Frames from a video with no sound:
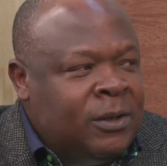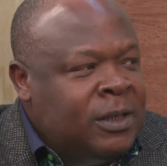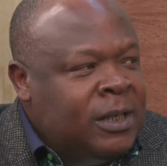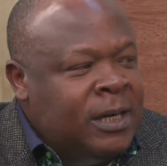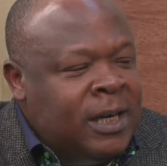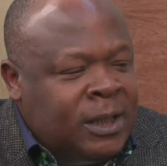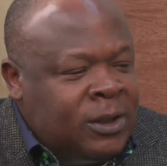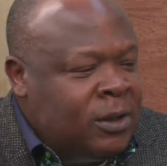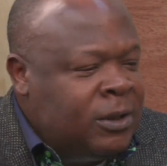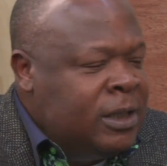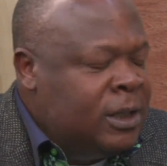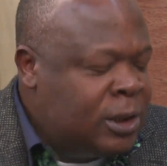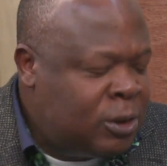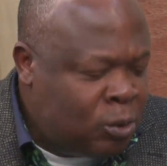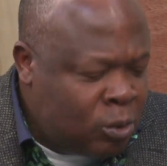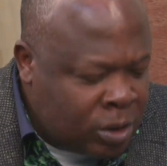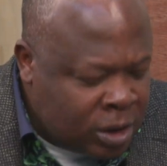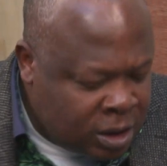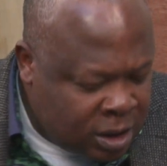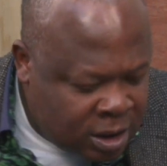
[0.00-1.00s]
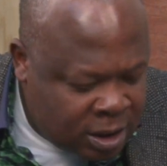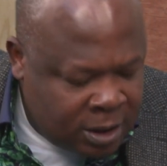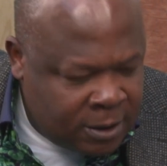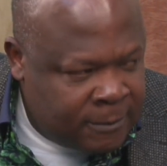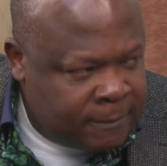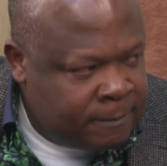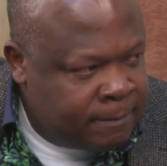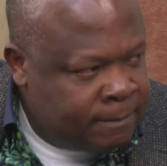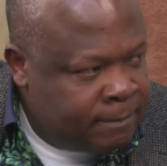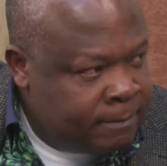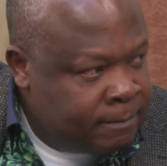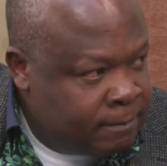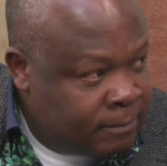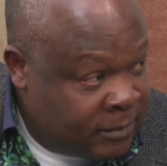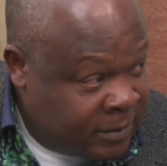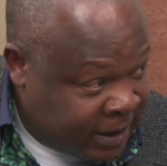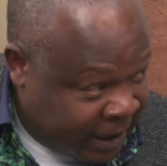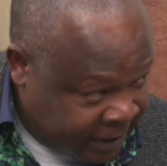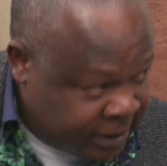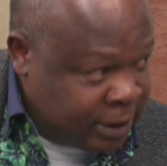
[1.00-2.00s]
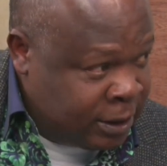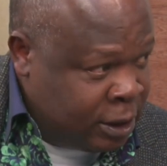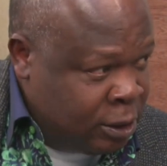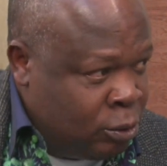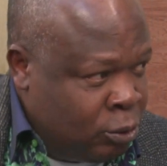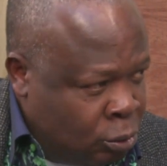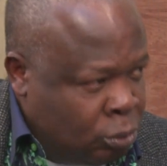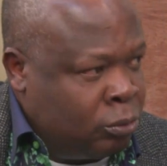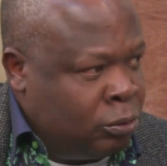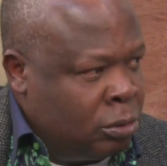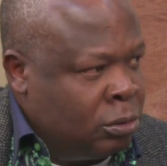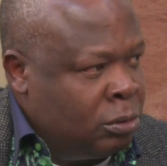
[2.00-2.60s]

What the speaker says: the nation is ruined. That is the truth.